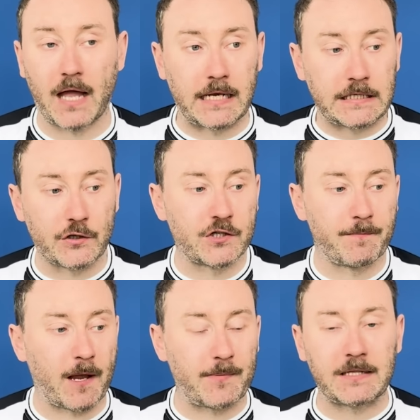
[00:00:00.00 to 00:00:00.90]
And he does it
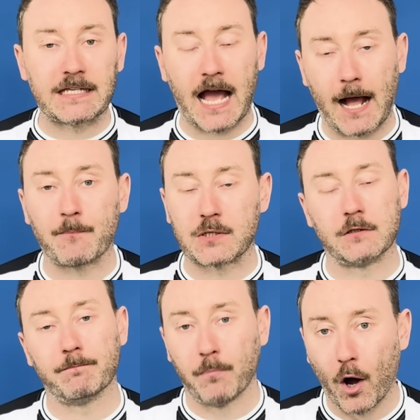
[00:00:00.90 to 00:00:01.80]
by being the
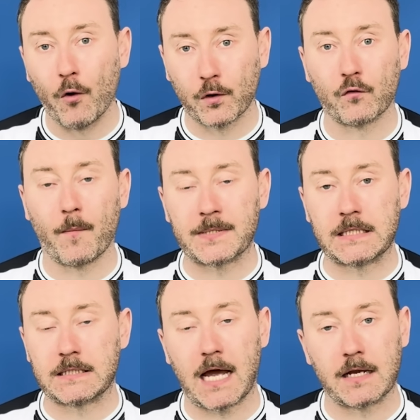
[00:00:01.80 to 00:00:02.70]
absolute polar
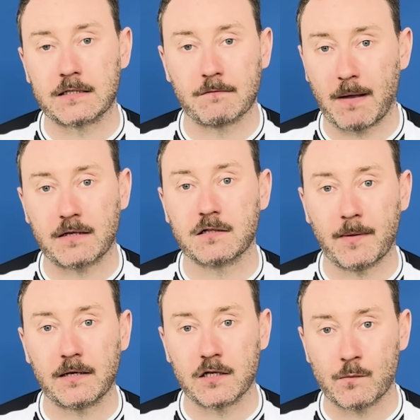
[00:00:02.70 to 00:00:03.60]
opposite to Allan
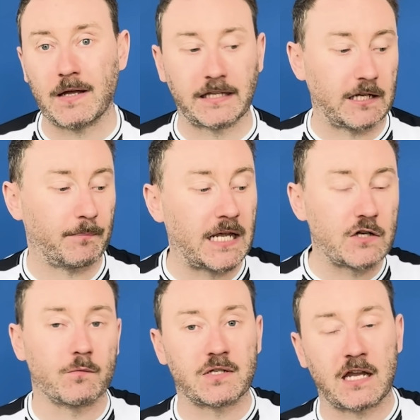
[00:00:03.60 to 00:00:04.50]
Saint-Maximin as well. Like, he
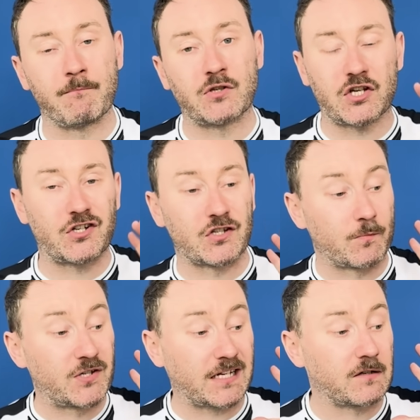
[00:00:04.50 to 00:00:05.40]
plays from the same position. His
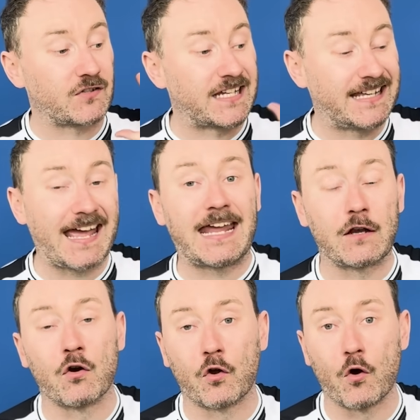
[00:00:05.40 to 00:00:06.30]
objective is to get in
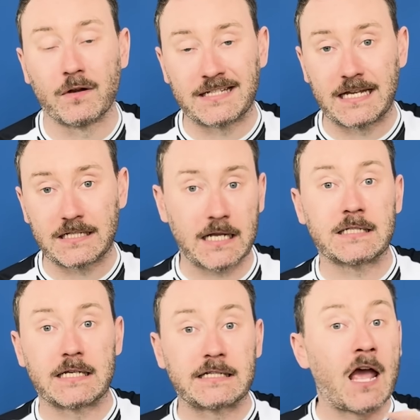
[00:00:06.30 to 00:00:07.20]
on goal and take
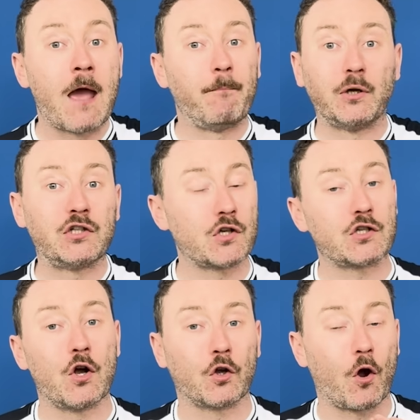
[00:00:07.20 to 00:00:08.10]
chances, but he
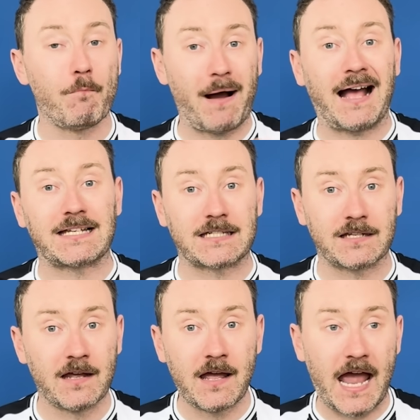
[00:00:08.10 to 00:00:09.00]
does not go
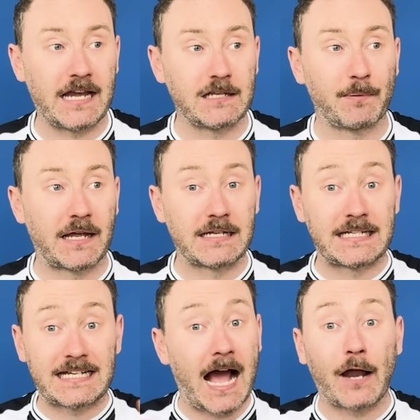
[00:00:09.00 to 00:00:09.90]
past any players.
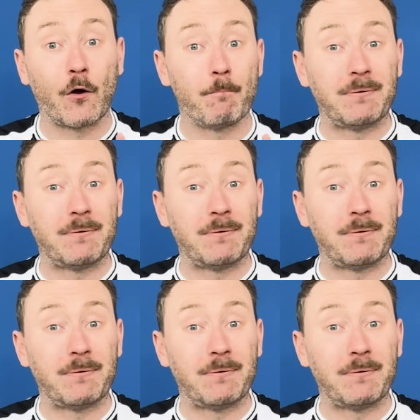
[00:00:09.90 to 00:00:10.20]
He cannot